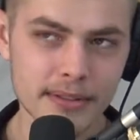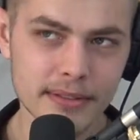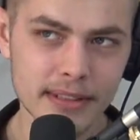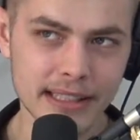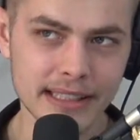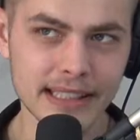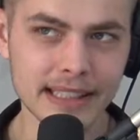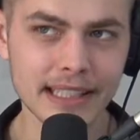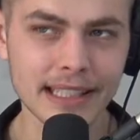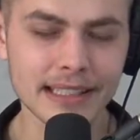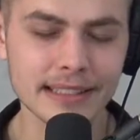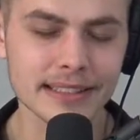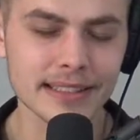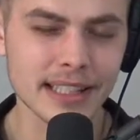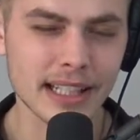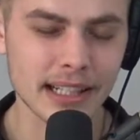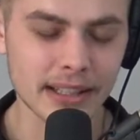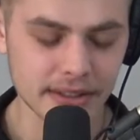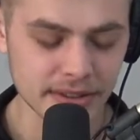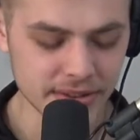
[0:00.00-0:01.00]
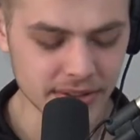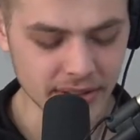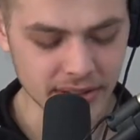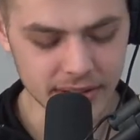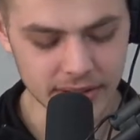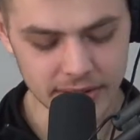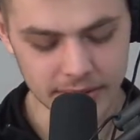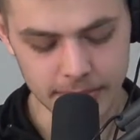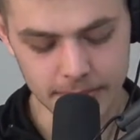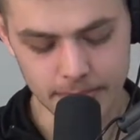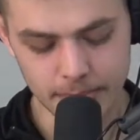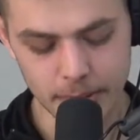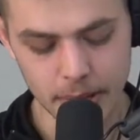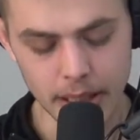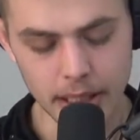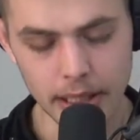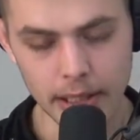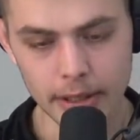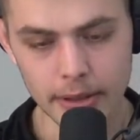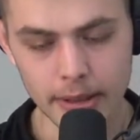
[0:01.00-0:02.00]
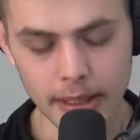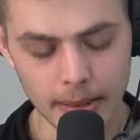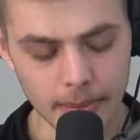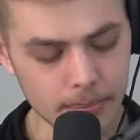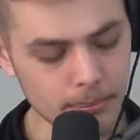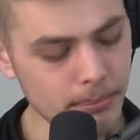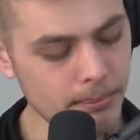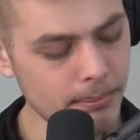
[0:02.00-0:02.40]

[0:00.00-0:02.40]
Like the inside of the sun just peering,